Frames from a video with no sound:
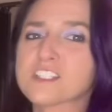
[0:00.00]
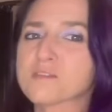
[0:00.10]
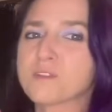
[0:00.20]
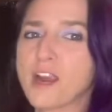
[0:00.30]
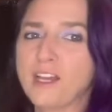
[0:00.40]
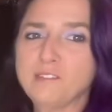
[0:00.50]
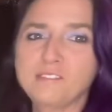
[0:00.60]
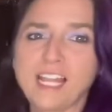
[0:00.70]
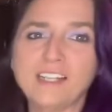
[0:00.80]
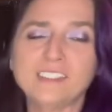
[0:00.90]
some ground
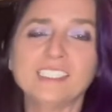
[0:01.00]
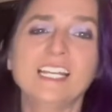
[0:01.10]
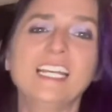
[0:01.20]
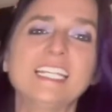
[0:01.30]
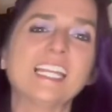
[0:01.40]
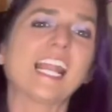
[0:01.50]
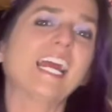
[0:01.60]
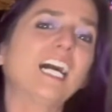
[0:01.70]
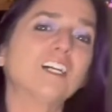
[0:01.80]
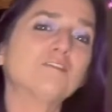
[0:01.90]
flour that I
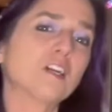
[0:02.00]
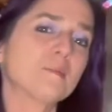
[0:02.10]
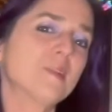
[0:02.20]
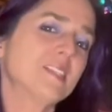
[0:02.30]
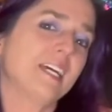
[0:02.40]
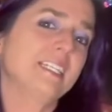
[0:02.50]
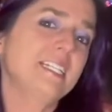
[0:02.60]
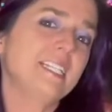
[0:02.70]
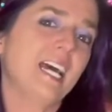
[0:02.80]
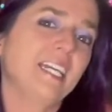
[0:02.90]
got from
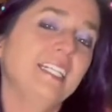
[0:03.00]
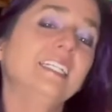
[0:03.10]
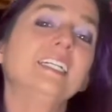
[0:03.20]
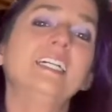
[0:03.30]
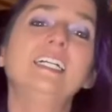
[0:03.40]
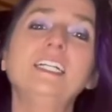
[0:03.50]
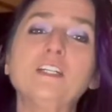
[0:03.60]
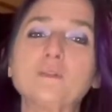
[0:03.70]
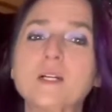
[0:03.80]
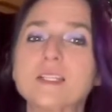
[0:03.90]
Sunnyside.
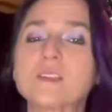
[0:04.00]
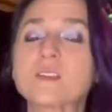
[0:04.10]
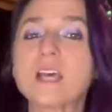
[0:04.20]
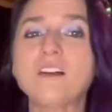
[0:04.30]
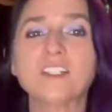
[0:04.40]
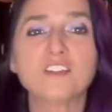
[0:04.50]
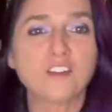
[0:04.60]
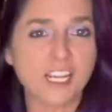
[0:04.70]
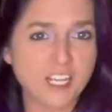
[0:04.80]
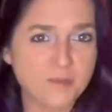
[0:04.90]
It was 7
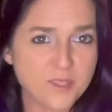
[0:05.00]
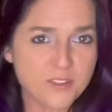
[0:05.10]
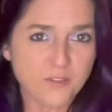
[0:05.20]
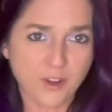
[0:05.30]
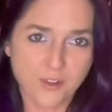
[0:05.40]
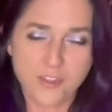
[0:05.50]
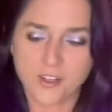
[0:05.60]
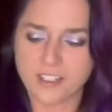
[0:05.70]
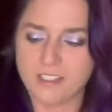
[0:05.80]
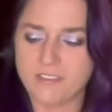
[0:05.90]
grams for
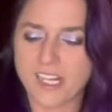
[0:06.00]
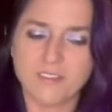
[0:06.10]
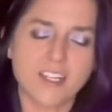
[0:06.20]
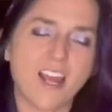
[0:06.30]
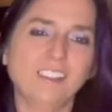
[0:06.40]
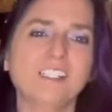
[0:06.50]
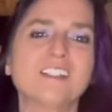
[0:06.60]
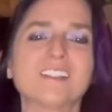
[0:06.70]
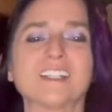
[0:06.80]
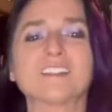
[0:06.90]

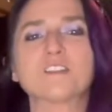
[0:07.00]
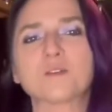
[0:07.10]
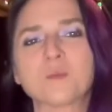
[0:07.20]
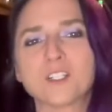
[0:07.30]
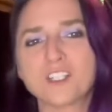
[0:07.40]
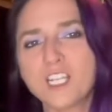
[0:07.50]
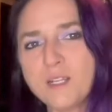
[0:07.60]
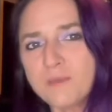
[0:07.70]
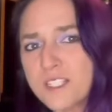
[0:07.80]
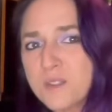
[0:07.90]
$35. That's super
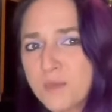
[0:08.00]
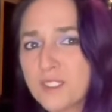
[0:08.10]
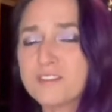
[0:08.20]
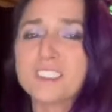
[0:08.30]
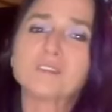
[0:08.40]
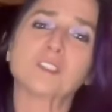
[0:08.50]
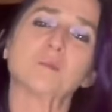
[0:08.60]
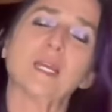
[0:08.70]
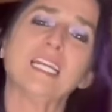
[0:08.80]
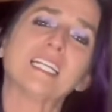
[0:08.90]
cheap. That's perfect for
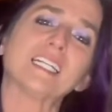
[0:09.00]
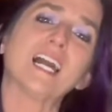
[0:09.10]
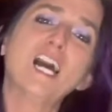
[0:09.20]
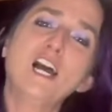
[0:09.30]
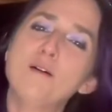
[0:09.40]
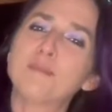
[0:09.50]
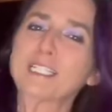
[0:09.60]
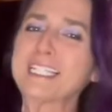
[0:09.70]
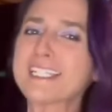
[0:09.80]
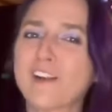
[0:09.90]
baking.
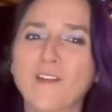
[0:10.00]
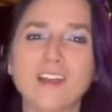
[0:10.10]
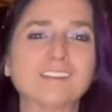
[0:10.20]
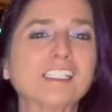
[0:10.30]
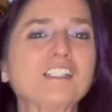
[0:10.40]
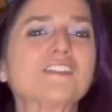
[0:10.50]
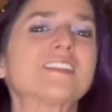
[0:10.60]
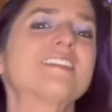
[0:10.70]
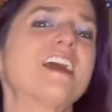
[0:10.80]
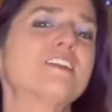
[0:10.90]
Please don't ever use
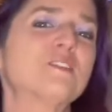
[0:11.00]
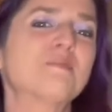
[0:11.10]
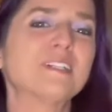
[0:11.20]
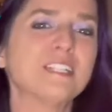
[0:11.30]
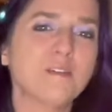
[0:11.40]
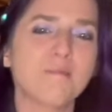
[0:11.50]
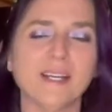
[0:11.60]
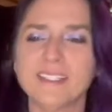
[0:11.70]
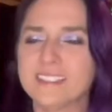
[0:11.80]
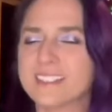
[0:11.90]
nice, pretty
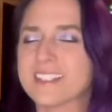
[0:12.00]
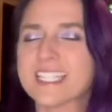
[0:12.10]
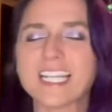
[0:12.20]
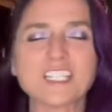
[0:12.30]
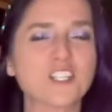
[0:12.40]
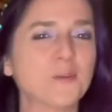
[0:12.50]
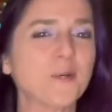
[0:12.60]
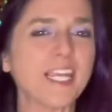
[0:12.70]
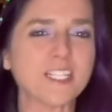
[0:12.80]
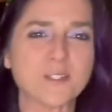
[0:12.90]
bud. It's such a
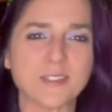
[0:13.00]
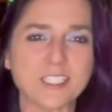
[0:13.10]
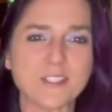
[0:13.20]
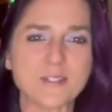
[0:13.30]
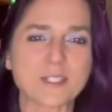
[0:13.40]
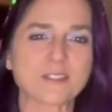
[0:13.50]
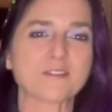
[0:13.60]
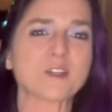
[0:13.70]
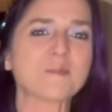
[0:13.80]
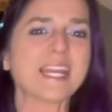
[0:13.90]
waste when you use it
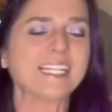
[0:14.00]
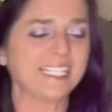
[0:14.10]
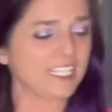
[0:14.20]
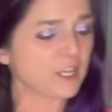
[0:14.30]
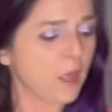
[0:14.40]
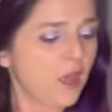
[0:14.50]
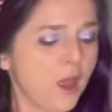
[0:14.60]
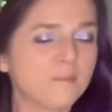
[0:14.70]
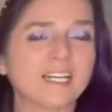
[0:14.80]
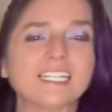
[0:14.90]
for baking.
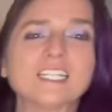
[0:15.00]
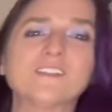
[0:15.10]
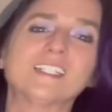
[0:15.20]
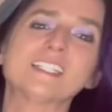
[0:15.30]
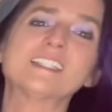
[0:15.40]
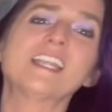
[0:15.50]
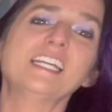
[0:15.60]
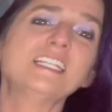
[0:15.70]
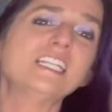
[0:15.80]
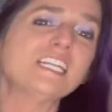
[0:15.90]
But it was
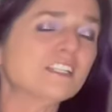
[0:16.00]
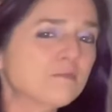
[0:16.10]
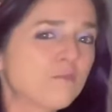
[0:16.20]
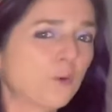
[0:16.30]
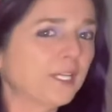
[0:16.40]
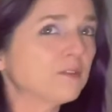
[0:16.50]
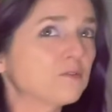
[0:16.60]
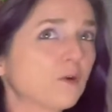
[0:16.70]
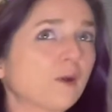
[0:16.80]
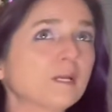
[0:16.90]
19.4%
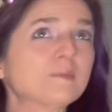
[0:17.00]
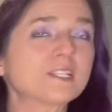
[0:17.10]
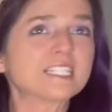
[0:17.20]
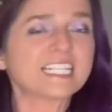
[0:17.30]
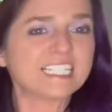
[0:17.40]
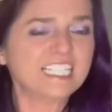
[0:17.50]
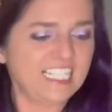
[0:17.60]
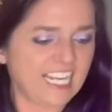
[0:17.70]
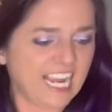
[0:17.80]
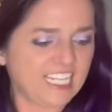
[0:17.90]

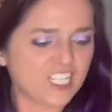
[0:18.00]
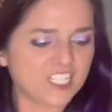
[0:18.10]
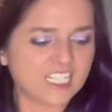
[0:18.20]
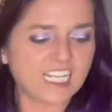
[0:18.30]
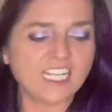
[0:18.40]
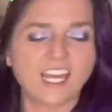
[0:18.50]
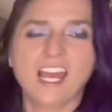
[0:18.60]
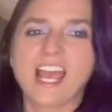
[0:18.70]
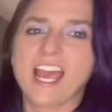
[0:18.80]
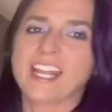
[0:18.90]
THC,
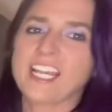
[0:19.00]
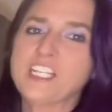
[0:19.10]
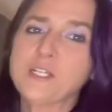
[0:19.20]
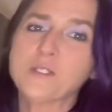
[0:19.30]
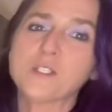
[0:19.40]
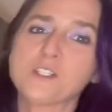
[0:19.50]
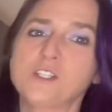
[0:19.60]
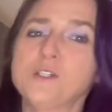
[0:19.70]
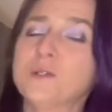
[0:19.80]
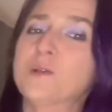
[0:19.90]
and I used
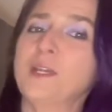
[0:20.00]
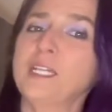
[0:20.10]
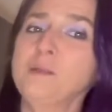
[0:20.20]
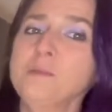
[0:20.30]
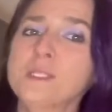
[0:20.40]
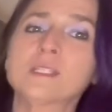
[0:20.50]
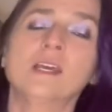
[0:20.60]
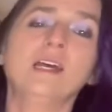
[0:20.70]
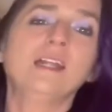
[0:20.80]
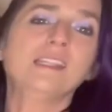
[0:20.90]
2 grams.
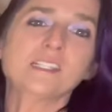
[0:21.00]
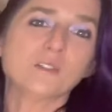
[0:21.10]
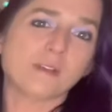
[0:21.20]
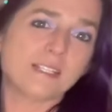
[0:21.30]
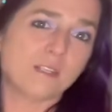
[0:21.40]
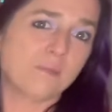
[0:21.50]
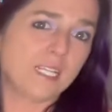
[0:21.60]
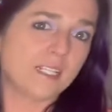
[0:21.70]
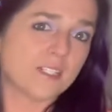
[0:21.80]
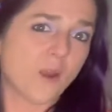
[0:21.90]
This
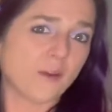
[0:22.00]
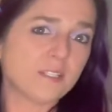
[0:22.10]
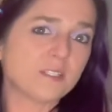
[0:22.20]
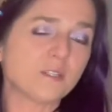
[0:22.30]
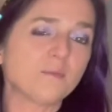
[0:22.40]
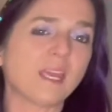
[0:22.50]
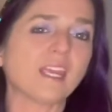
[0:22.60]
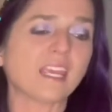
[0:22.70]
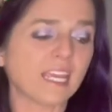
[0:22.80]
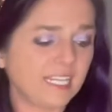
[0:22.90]
recipe is going to
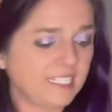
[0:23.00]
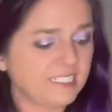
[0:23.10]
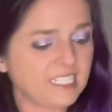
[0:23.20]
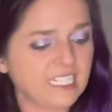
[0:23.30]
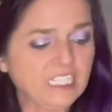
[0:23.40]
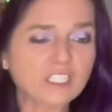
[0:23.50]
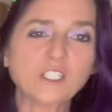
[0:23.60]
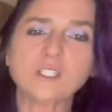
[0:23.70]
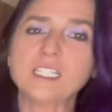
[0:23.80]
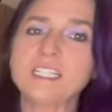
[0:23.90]
make 18
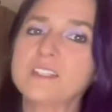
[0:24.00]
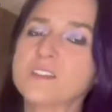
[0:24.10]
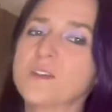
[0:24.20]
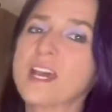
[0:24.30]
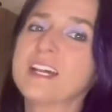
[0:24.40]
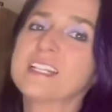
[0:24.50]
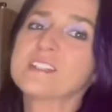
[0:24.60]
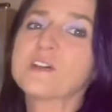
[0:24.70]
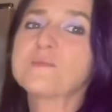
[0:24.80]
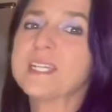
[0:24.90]
cookies, so that
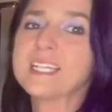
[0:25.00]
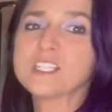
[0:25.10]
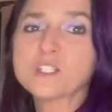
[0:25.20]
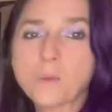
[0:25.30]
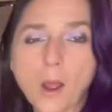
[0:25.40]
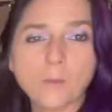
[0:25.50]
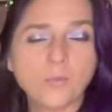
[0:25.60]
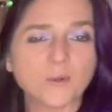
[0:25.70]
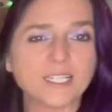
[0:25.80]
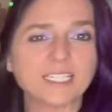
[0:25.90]
ends up being
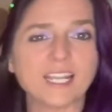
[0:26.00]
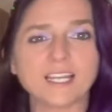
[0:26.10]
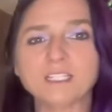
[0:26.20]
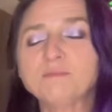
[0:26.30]
12.9